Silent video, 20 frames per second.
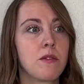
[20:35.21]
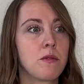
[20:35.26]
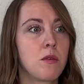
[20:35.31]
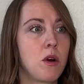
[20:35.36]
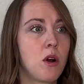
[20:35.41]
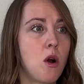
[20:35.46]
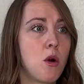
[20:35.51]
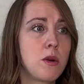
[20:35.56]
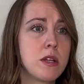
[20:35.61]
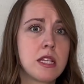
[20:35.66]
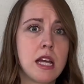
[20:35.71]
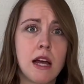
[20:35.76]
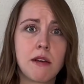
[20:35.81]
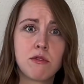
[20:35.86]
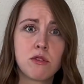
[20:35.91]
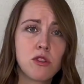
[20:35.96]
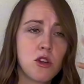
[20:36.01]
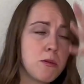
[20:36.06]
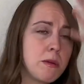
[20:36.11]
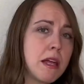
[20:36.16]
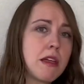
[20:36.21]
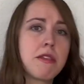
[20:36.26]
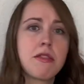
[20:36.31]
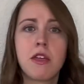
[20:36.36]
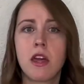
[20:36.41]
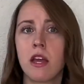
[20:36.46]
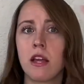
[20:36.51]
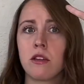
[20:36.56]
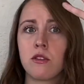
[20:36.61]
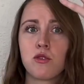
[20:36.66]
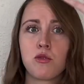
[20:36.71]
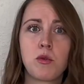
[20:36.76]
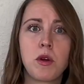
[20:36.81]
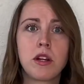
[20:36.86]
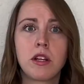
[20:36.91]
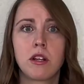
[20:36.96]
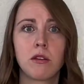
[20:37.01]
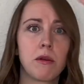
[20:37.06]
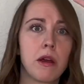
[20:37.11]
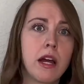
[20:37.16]
always have so many things running
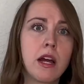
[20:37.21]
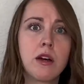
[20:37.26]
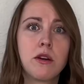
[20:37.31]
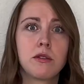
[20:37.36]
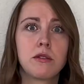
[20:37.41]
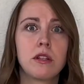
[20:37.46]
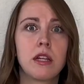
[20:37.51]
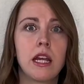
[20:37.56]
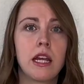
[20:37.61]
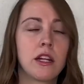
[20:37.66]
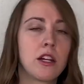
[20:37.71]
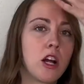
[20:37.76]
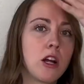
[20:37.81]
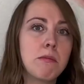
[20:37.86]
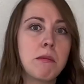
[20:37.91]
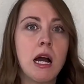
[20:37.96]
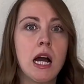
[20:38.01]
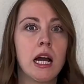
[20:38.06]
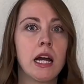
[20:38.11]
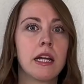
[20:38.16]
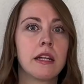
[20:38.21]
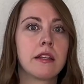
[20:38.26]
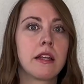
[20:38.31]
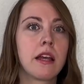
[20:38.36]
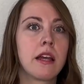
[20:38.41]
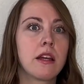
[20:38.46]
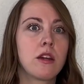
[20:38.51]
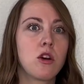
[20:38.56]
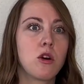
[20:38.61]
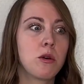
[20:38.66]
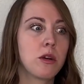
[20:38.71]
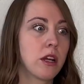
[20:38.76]
around in our mind, like, oh,